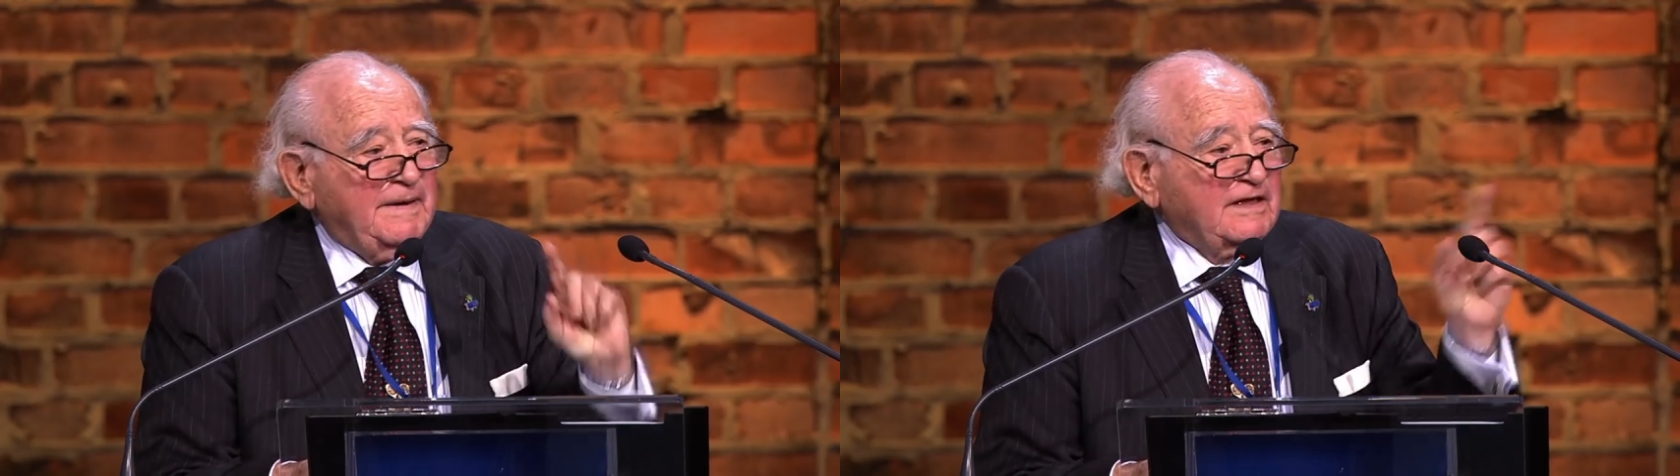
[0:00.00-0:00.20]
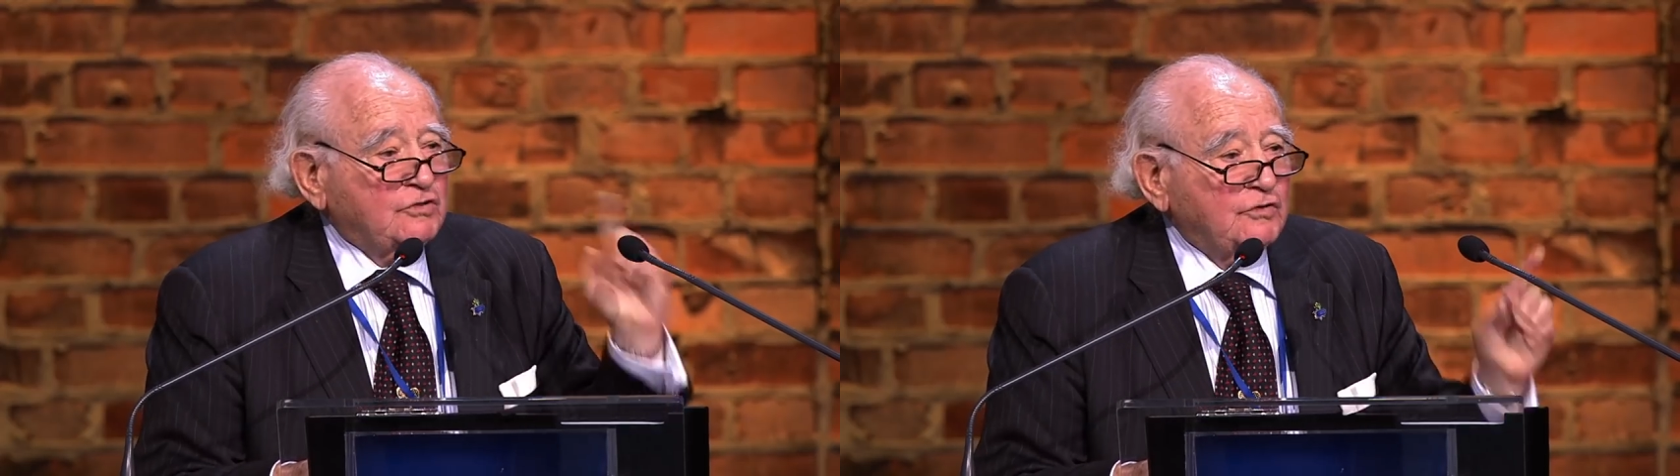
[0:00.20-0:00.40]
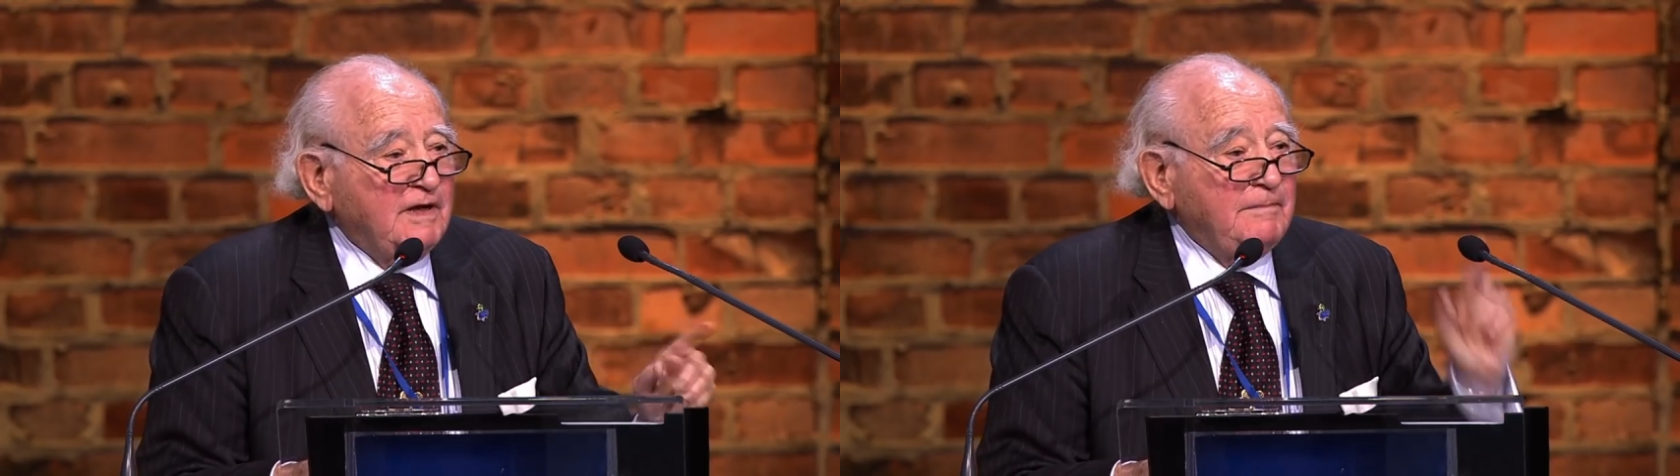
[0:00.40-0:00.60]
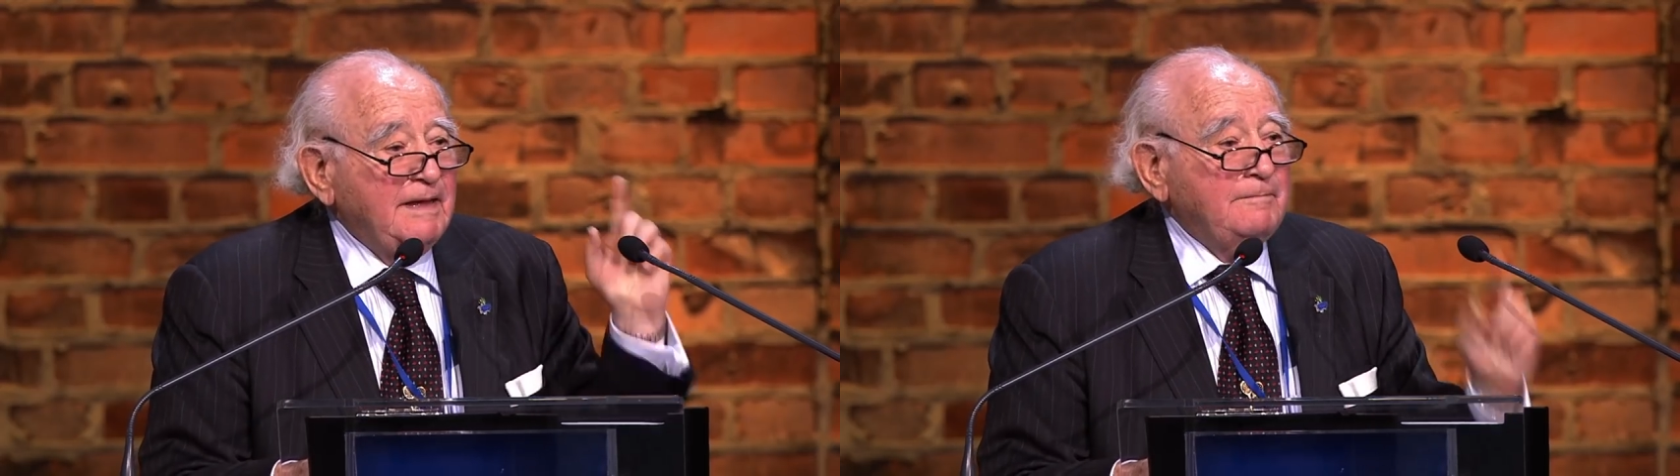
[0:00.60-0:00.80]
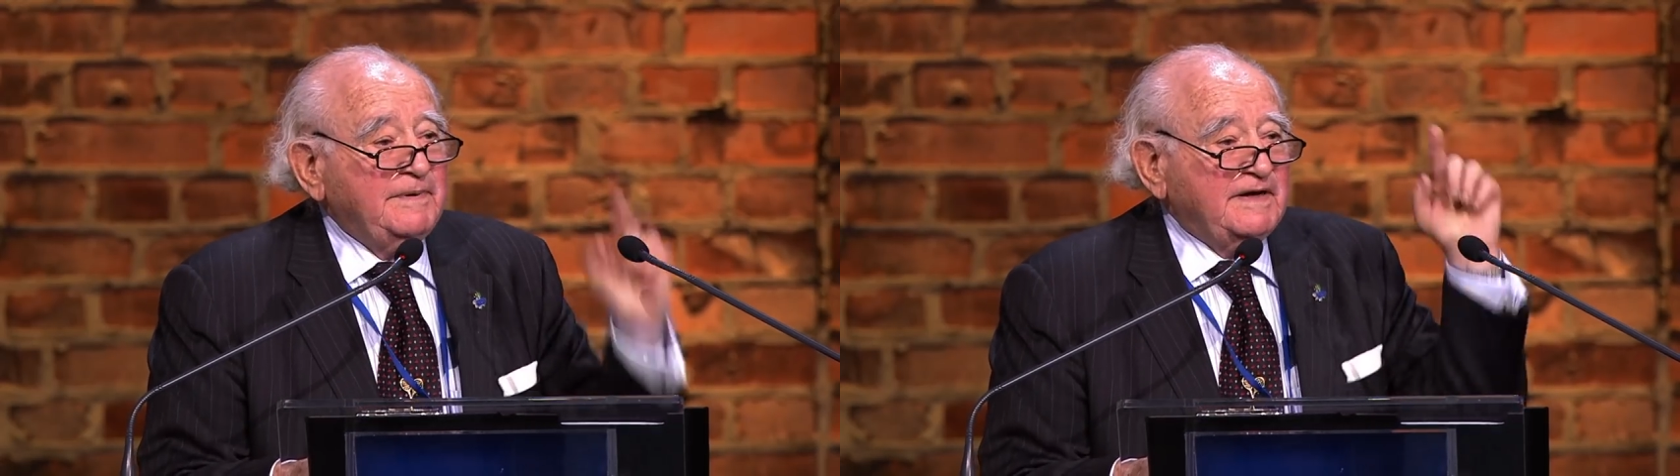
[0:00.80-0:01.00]
but to
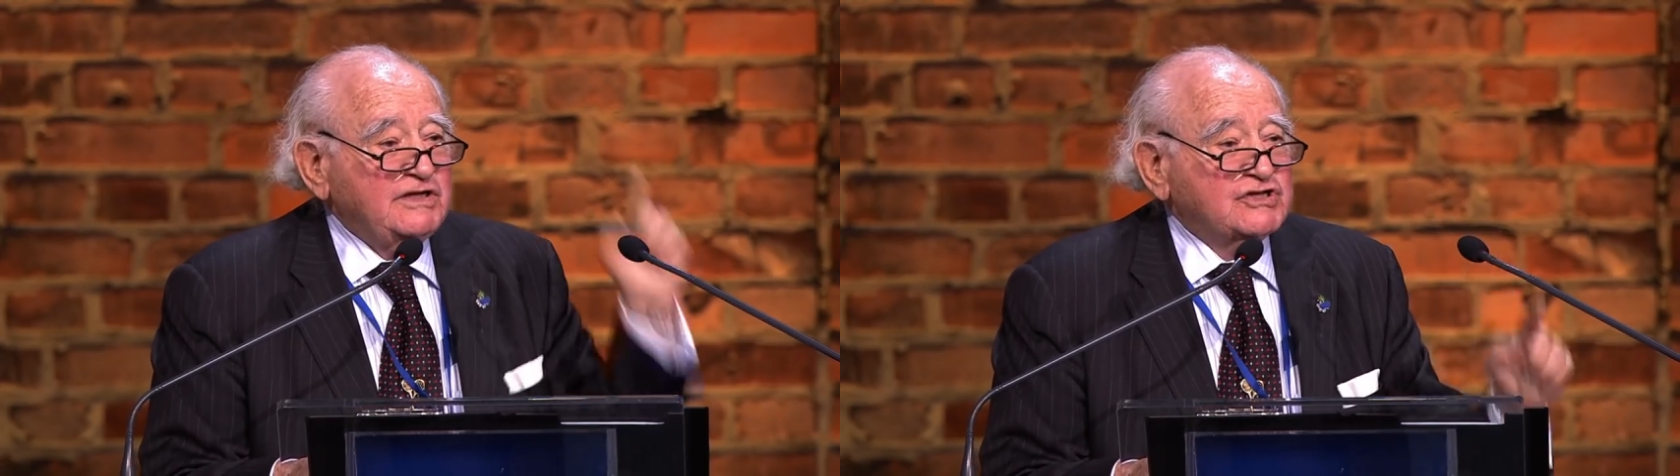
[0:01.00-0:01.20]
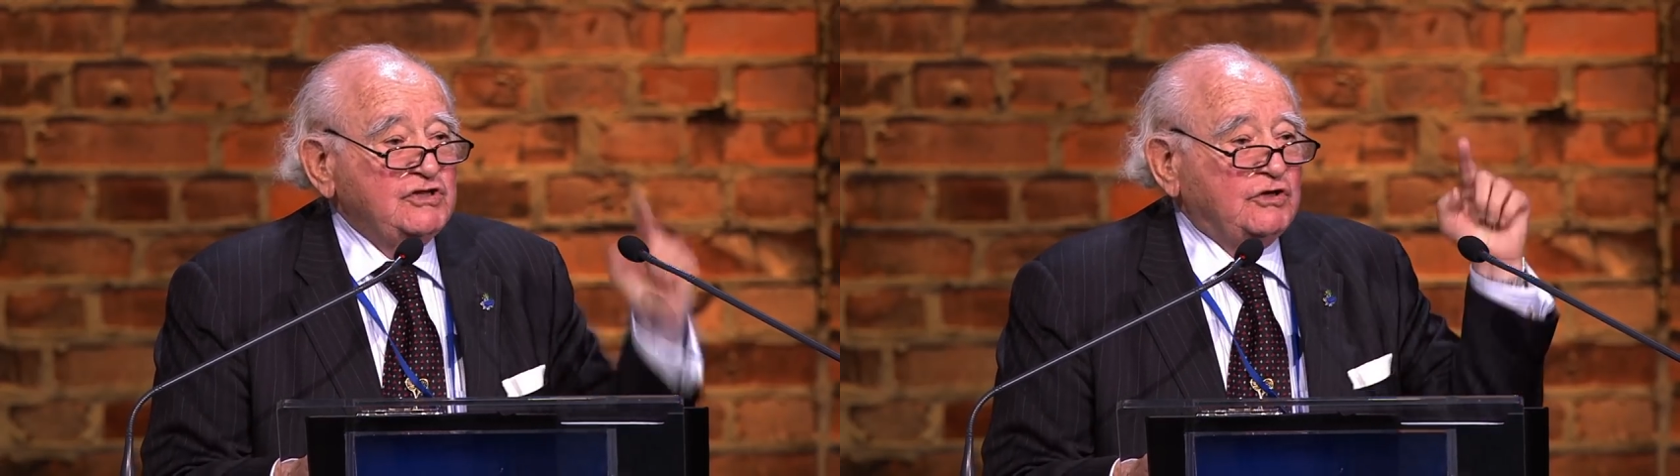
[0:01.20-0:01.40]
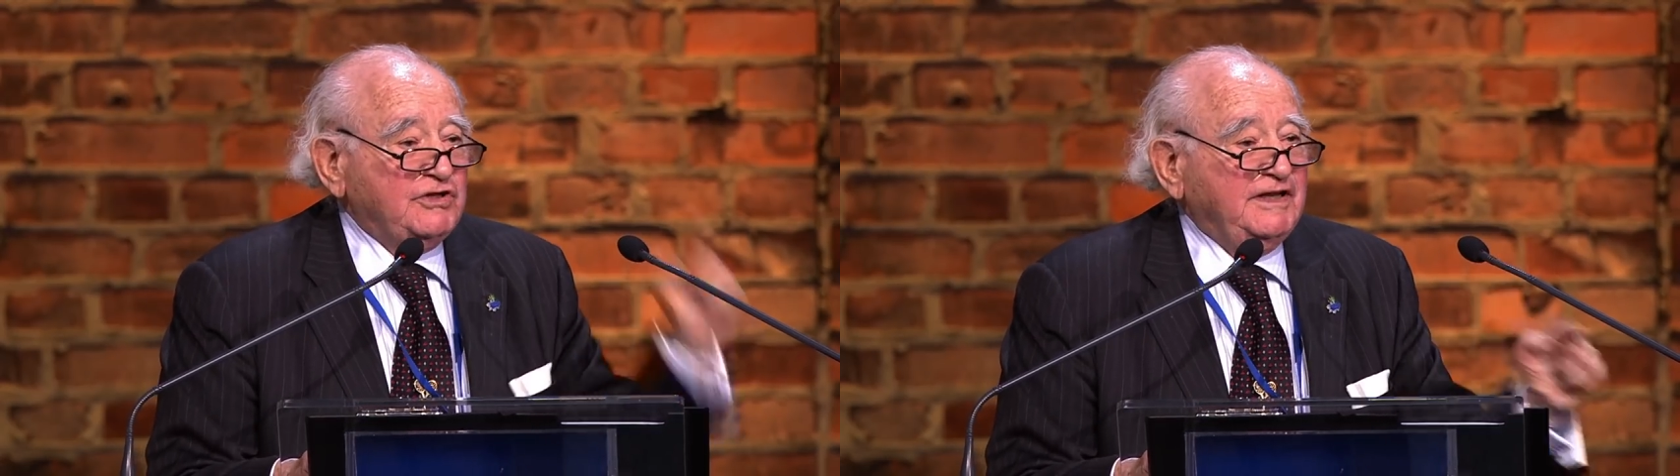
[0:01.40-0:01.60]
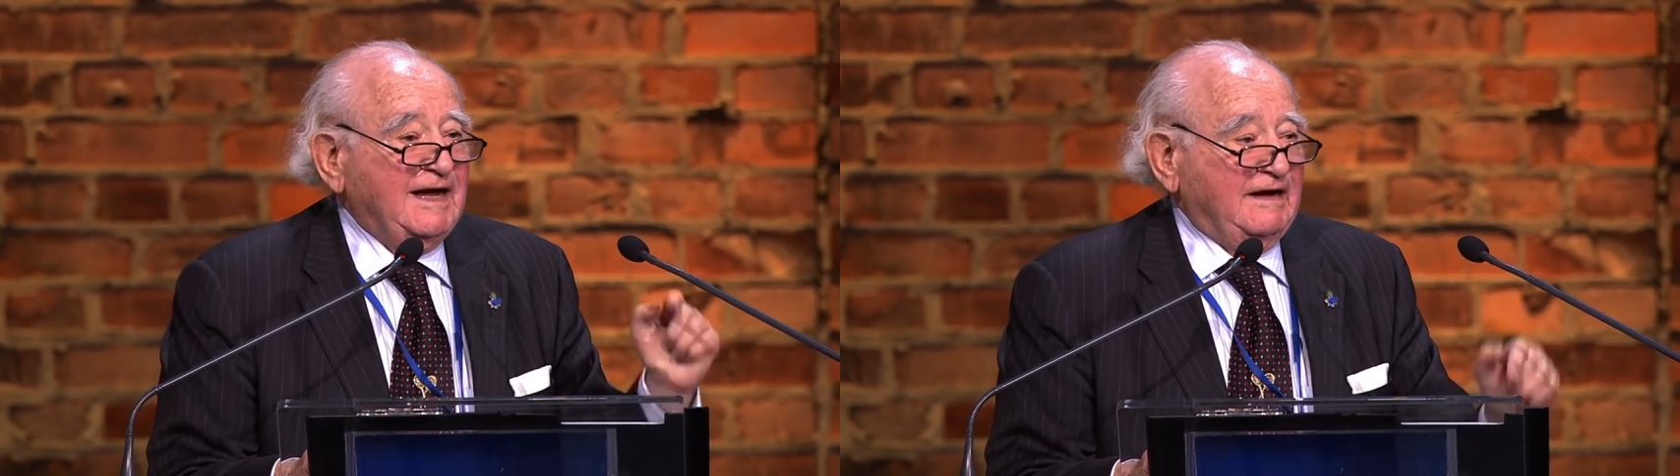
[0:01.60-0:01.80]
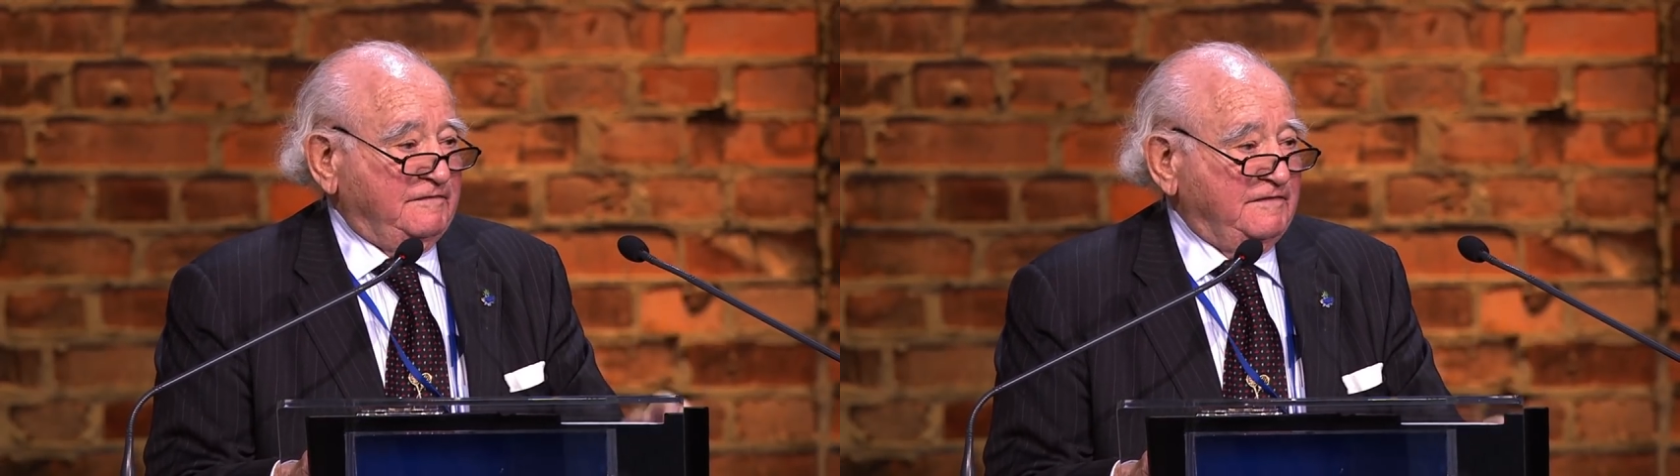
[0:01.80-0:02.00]
remember is not
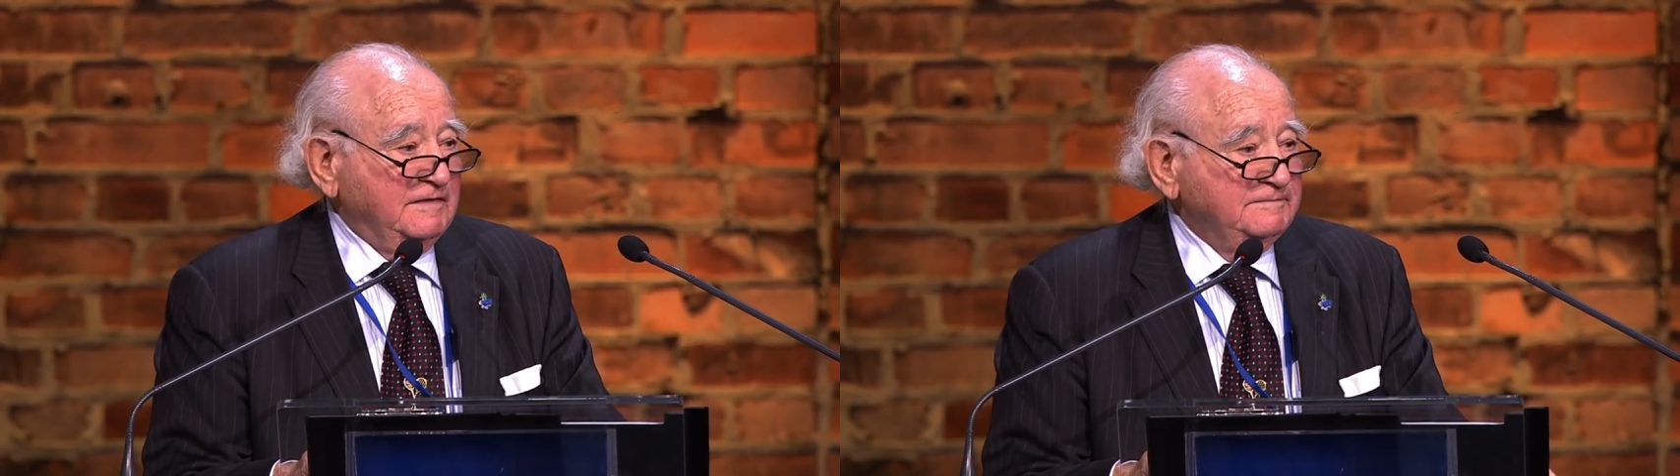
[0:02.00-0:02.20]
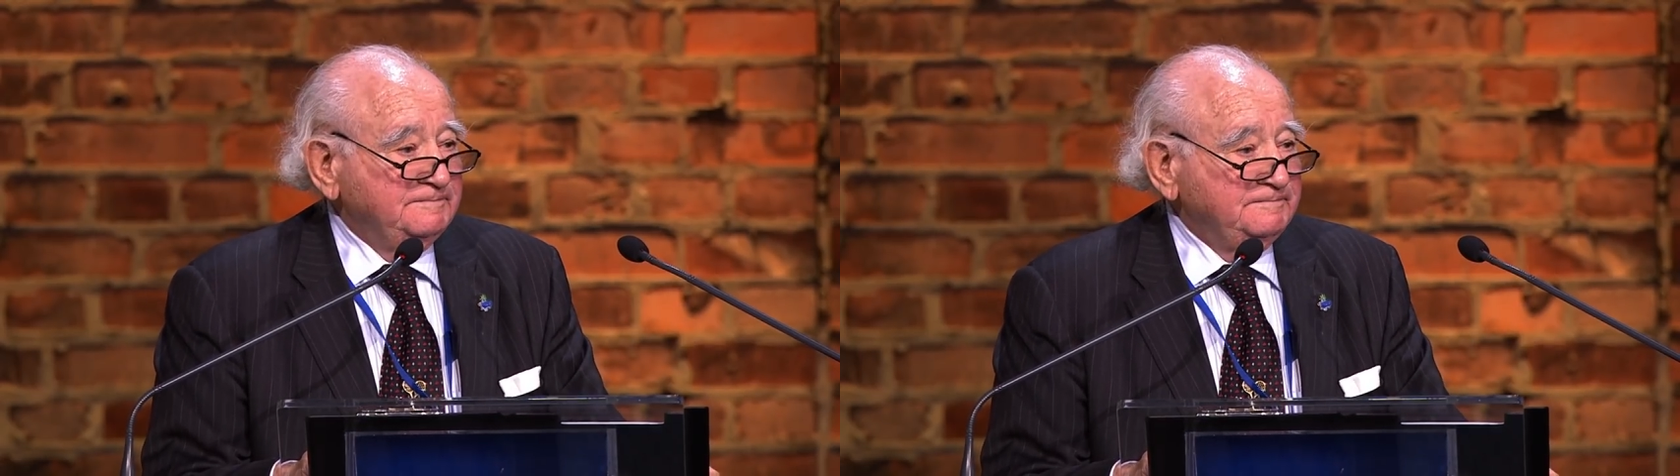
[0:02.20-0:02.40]
enough.